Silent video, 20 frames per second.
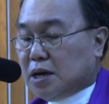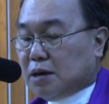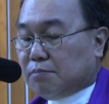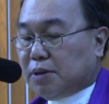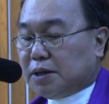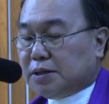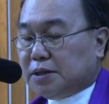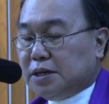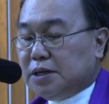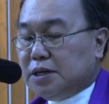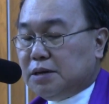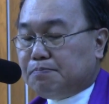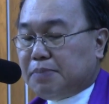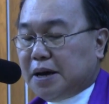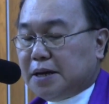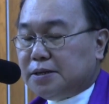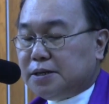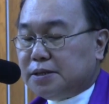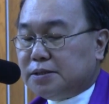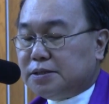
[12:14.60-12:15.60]
But
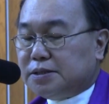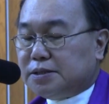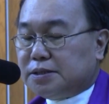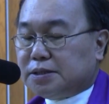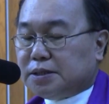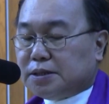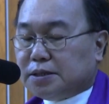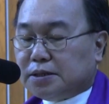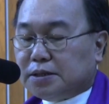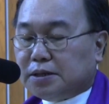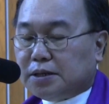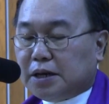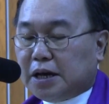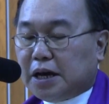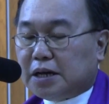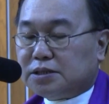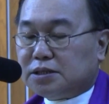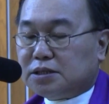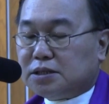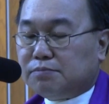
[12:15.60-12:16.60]
independent
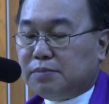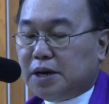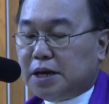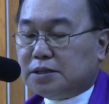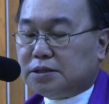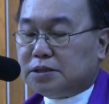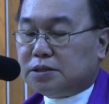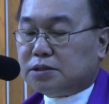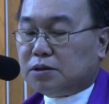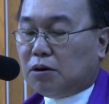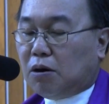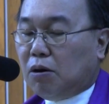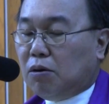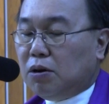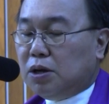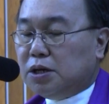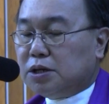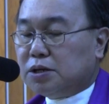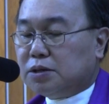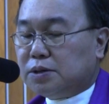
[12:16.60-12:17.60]
estimates
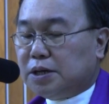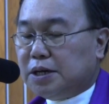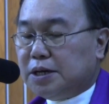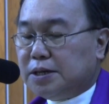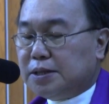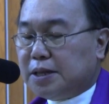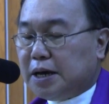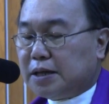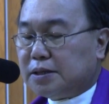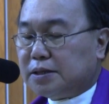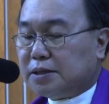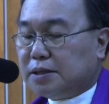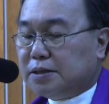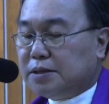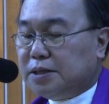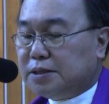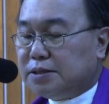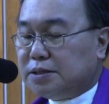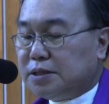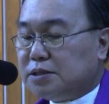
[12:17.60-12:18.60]
all agree that
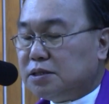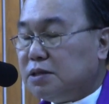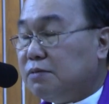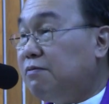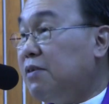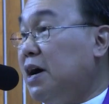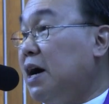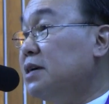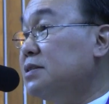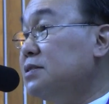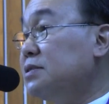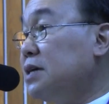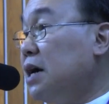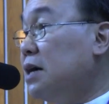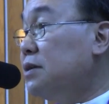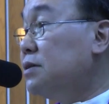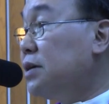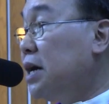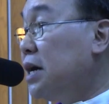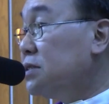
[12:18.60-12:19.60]
this is a vast
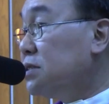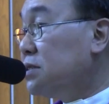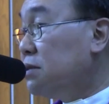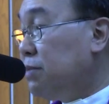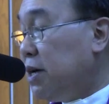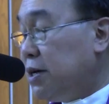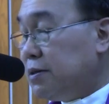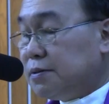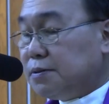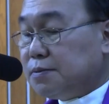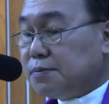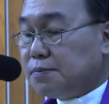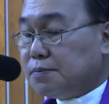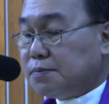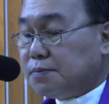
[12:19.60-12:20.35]
underestimate.